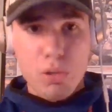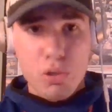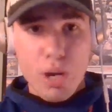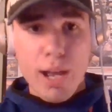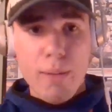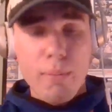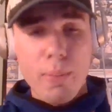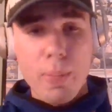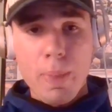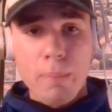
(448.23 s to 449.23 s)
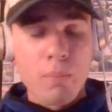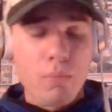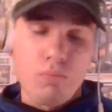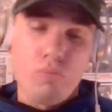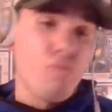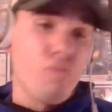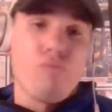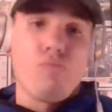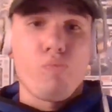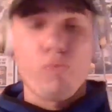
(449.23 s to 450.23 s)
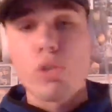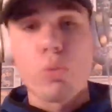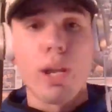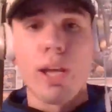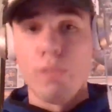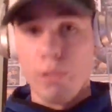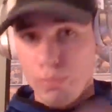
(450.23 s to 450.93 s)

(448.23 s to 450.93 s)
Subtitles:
strap. It's whatever.